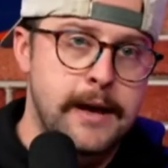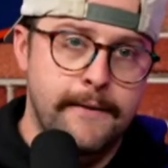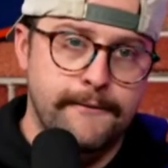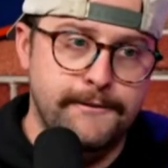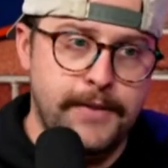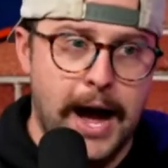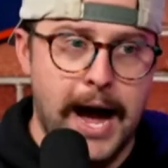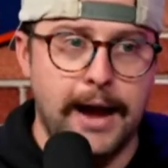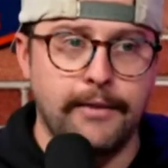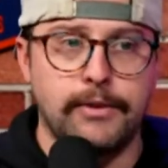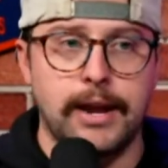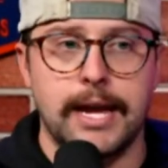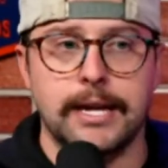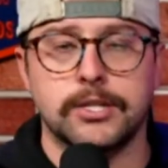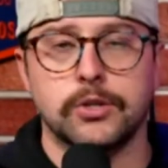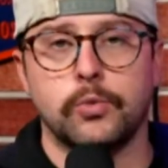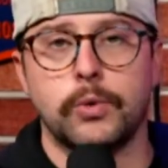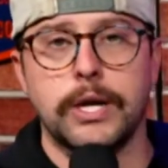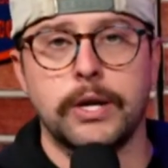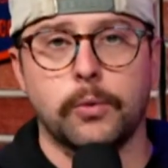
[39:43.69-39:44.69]
5 days a
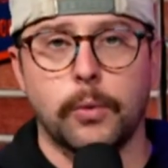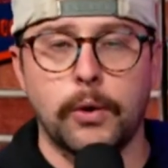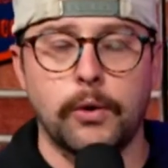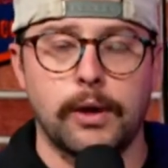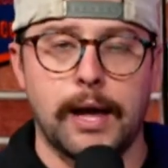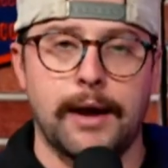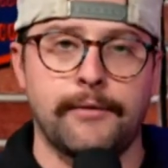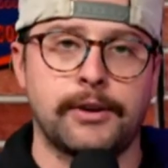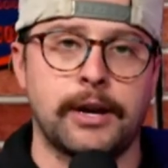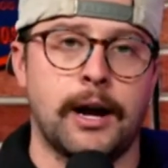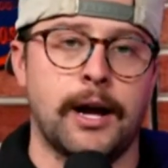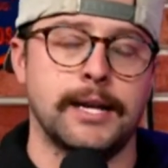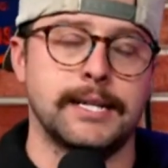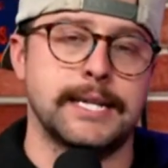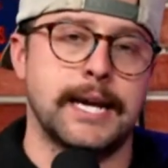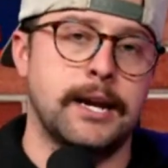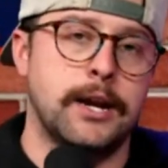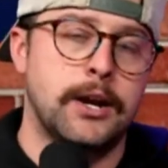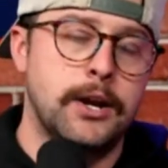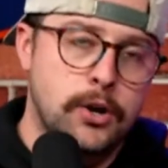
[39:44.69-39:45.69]
week, we will have
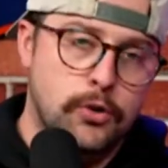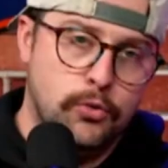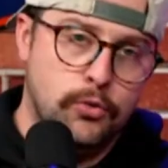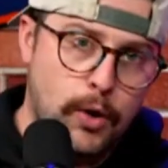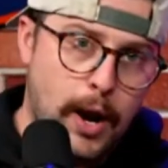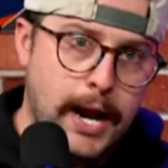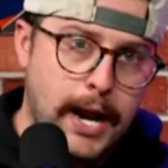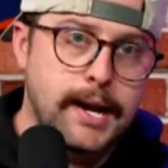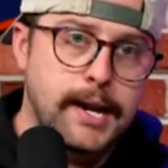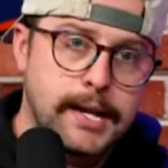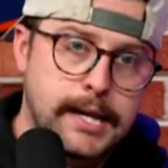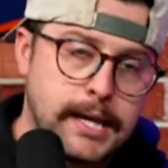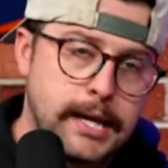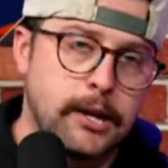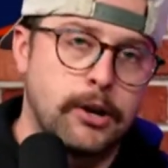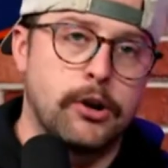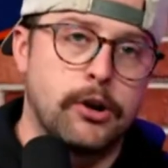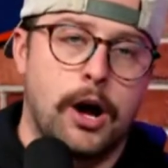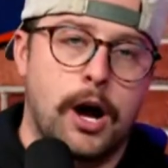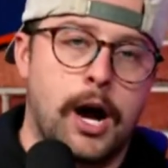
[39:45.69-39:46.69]
content right
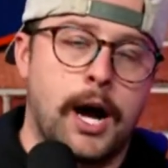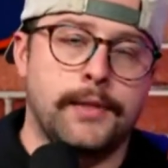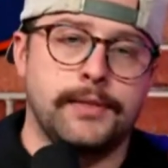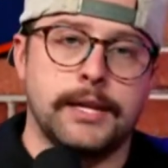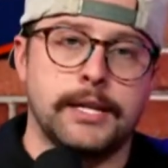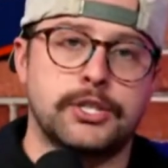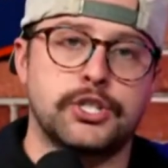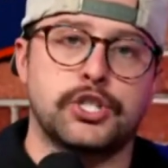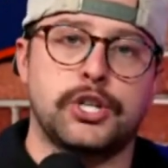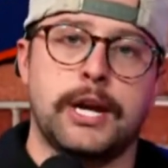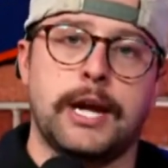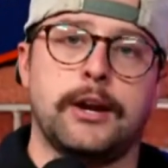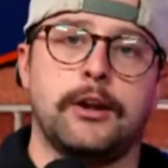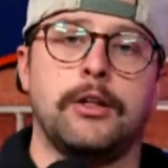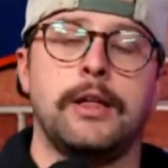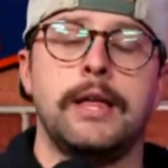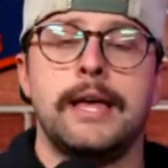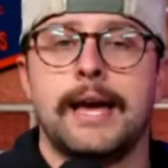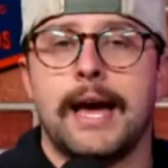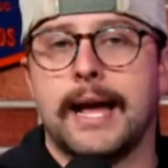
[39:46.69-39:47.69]
here on this channel
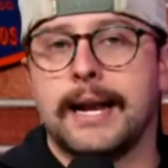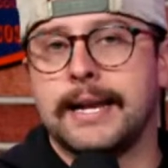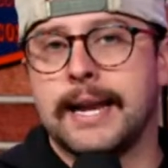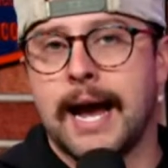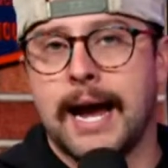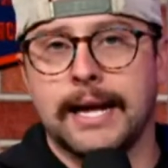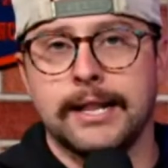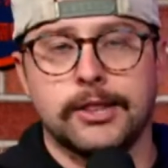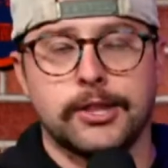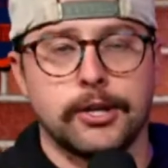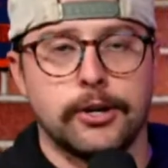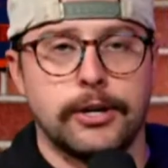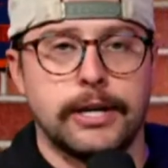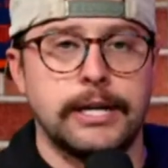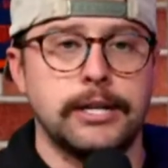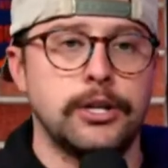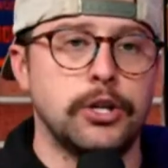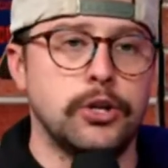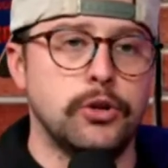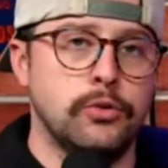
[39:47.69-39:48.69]
at 9:30,
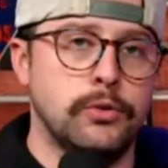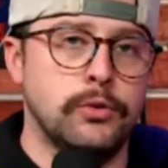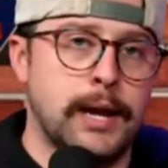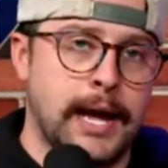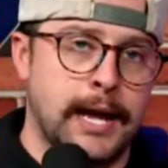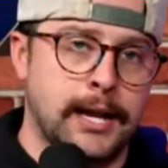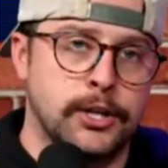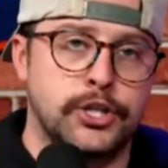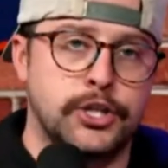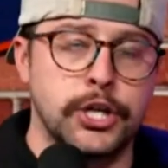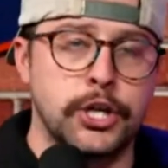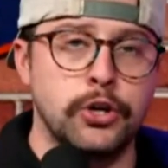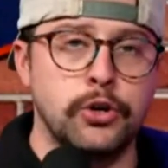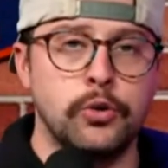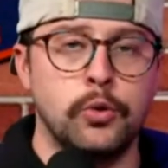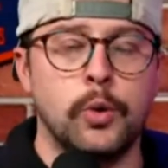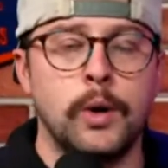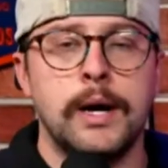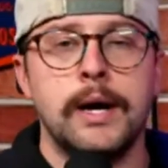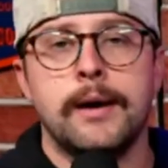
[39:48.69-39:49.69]
noon, and
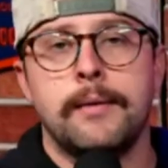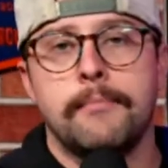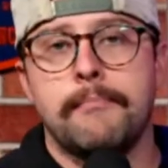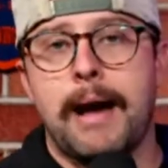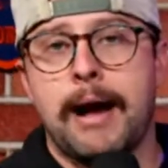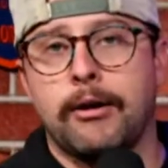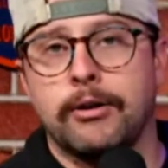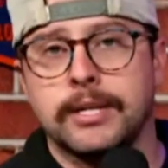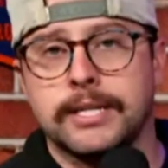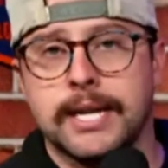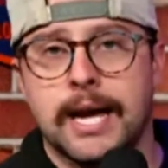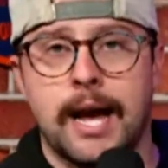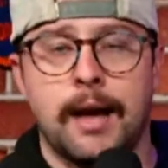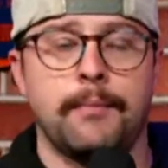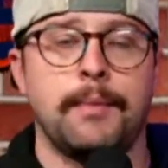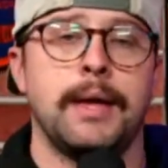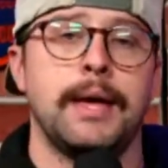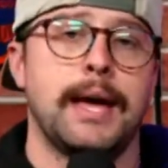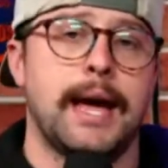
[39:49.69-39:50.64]
2 Mountain Time.